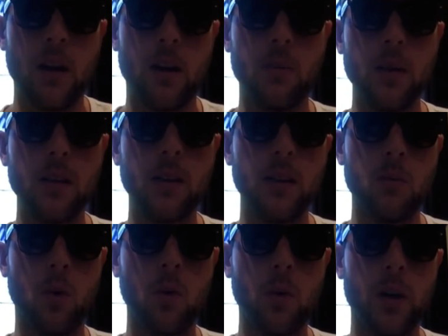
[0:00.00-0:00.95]
Admittedly,
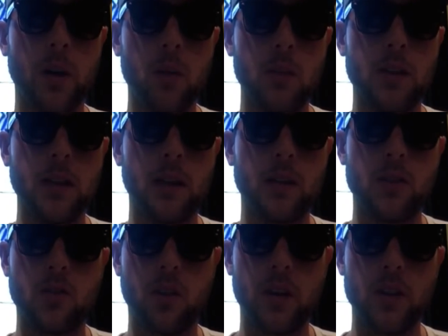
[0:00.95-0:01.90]
more work can be done to
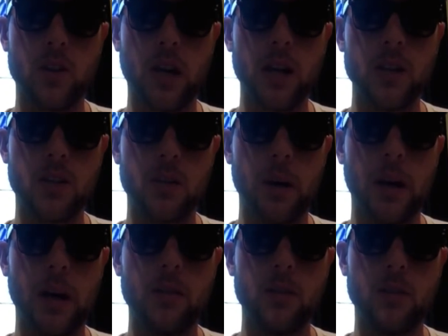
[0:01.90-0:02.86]
try and change the
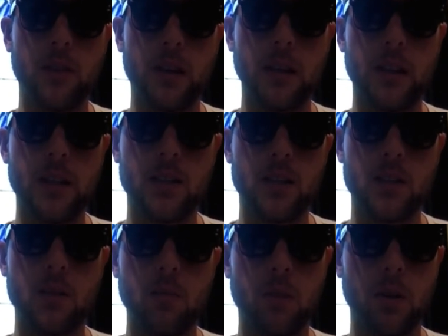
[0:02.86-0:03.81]
behaviours of
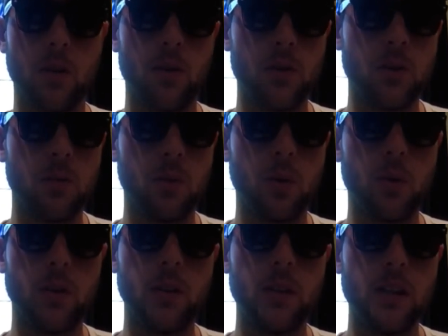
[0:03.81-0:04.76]
adolescents, but across the
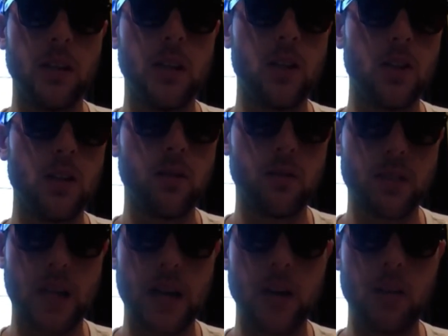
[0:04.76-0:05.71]
board, the initiative has
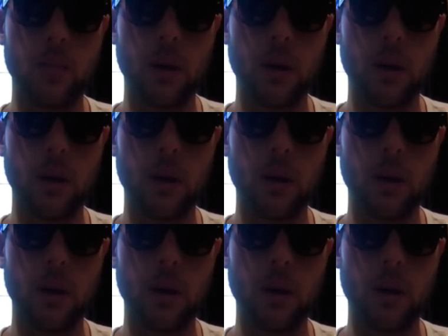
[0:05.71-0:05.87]
aided